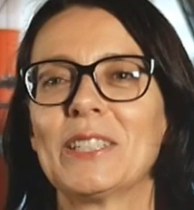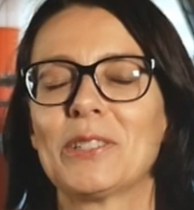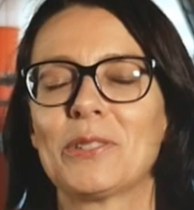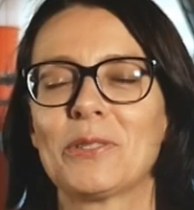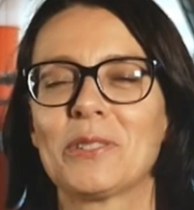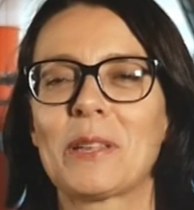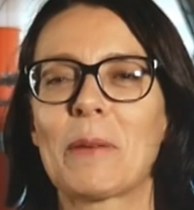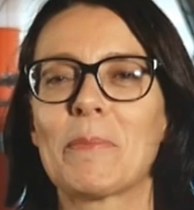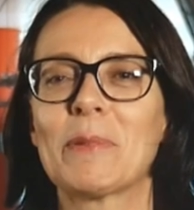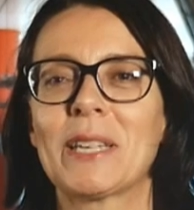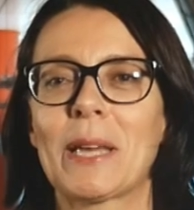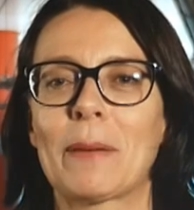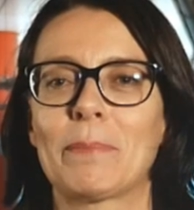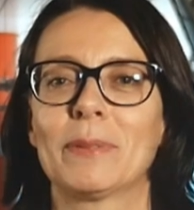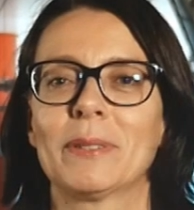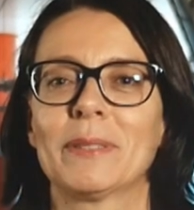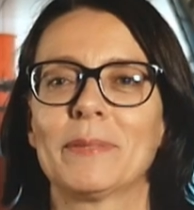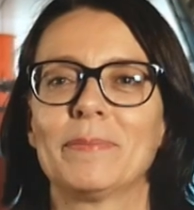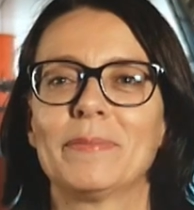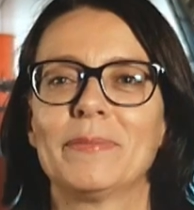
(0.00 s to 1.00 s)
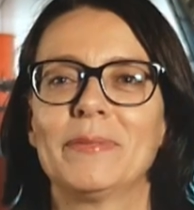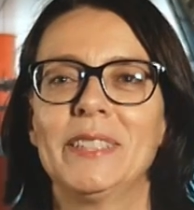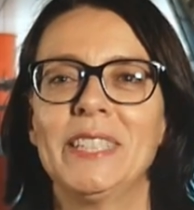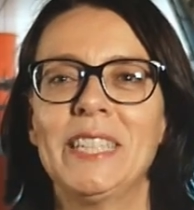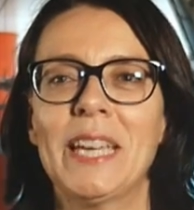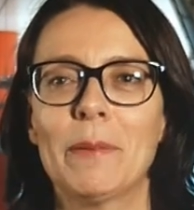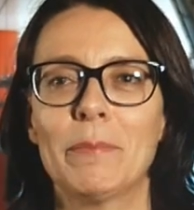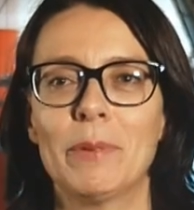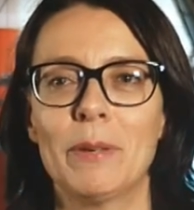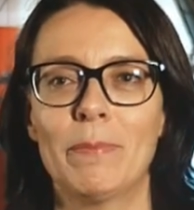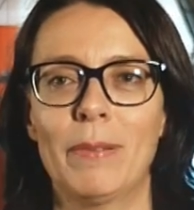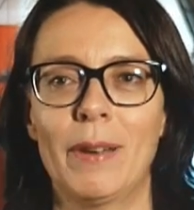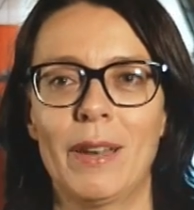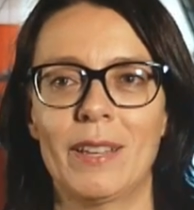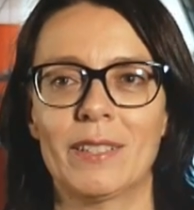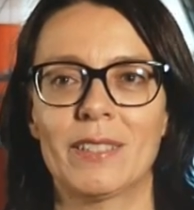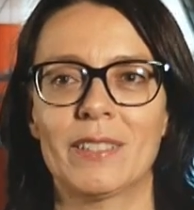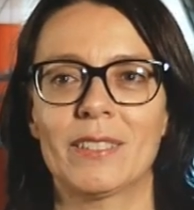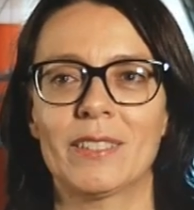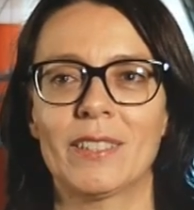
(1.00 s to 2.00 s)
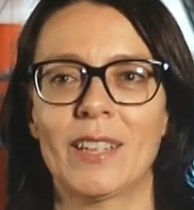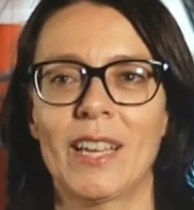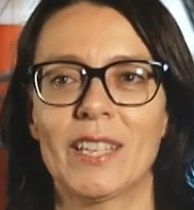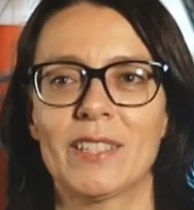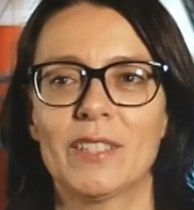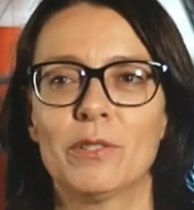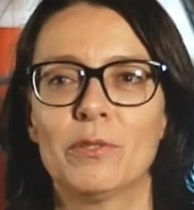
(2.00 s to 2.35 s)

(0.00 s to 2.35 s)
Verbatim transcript: To sum it up, DAB Plus has